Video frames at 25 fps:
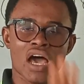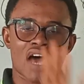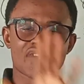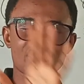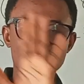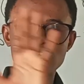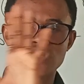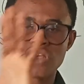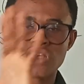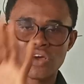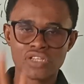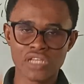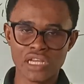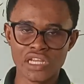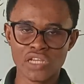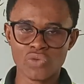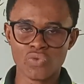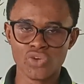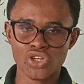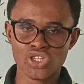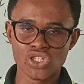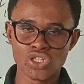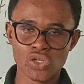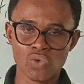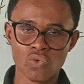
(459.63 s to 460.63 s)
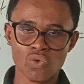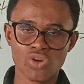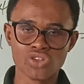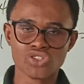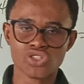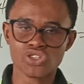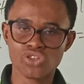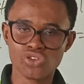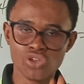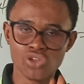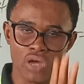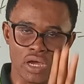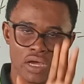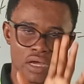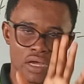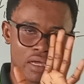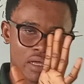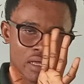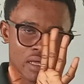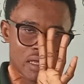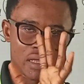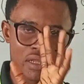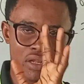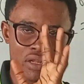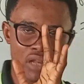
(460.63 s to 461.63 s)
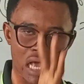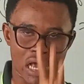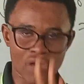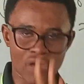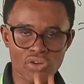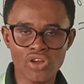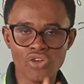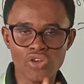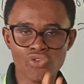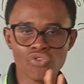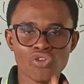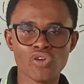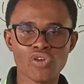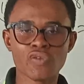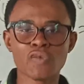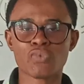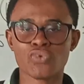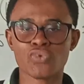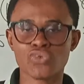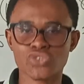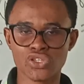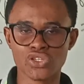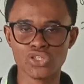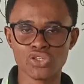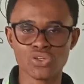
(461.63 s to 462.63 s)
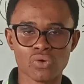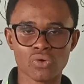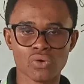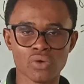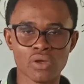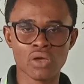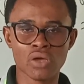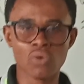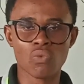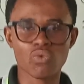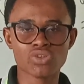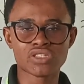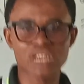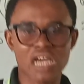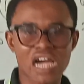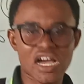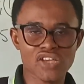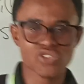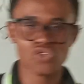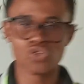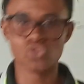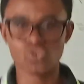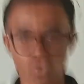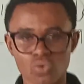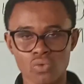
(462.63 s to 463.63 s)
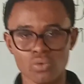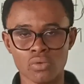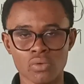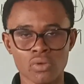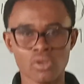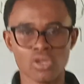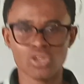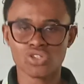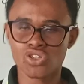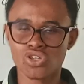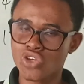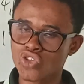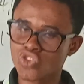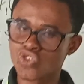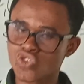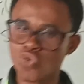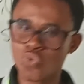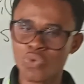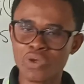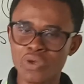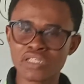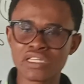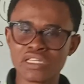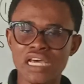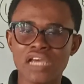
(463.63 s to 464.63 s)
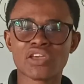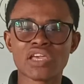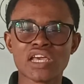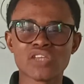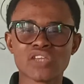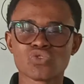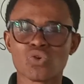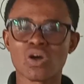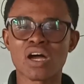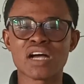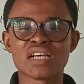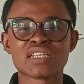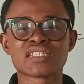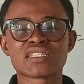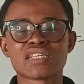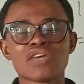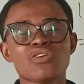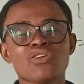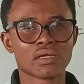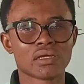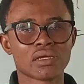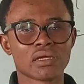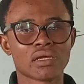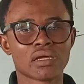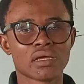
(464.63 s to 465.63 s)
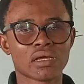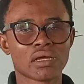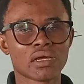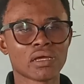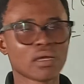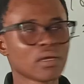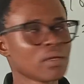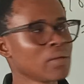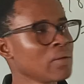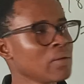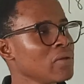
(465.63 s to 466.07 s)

After understanding the question, what? Like already know the procedure, what it has to do. Just do it and get your answer. Eh?